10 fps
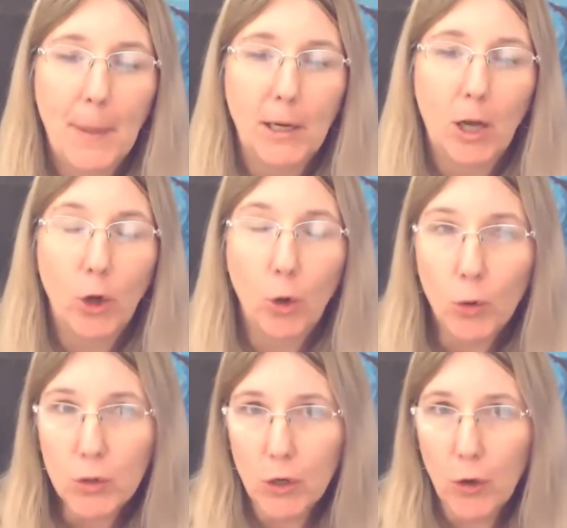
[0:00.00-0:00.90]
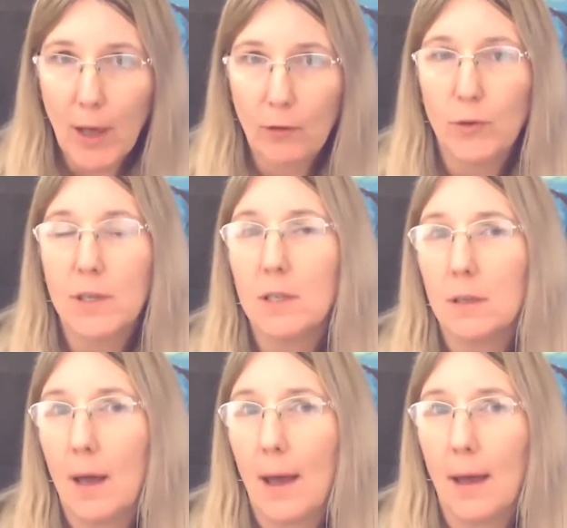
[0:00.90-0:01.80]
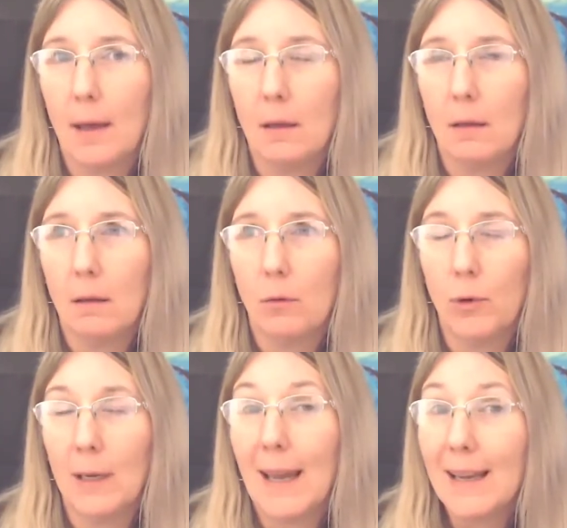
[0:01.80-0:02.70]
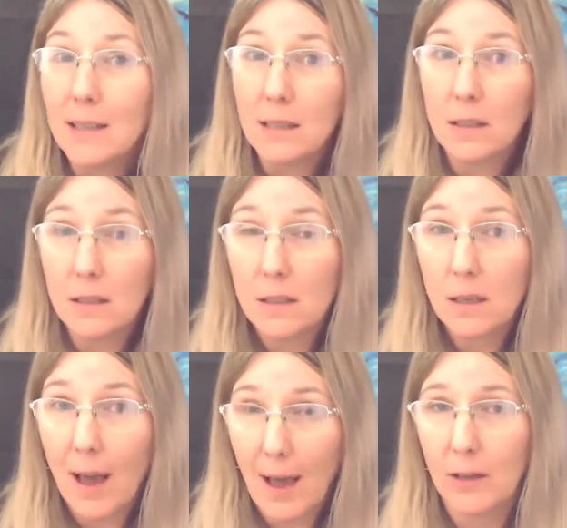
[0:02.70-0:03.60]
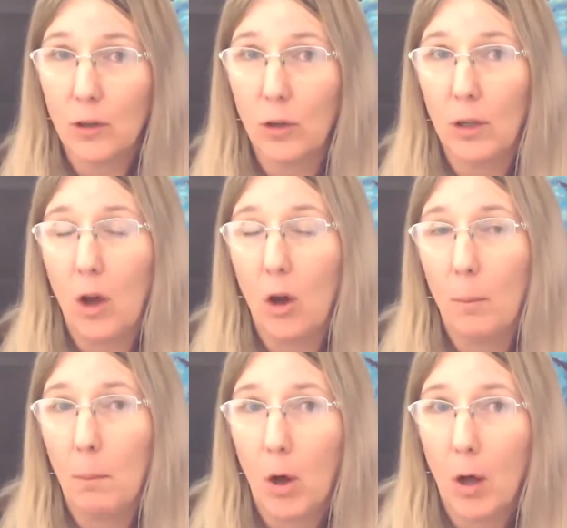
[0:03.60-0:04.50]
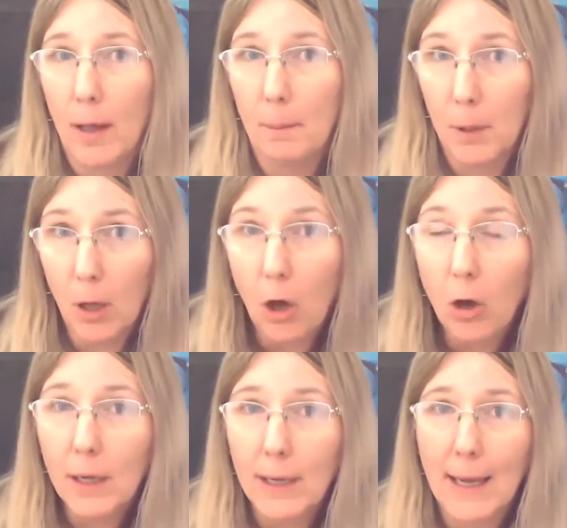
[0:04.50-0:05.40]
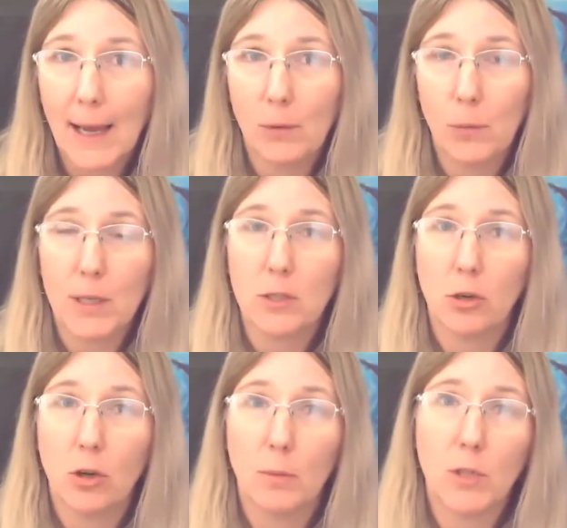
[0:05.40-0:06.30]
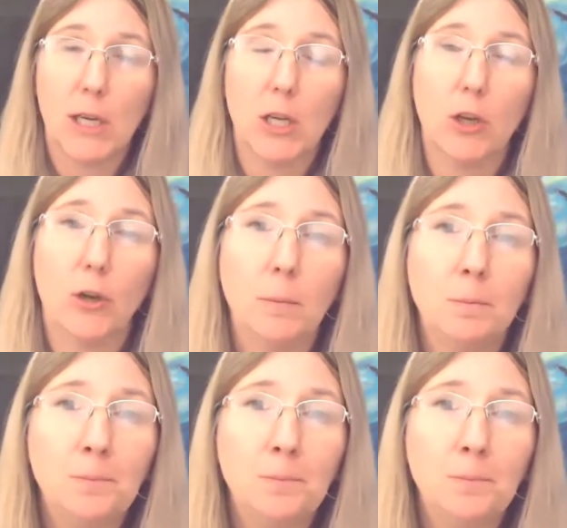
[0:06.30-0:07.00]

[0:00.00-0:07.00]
But I also have written a related article on my blog at kayleenwest.com.au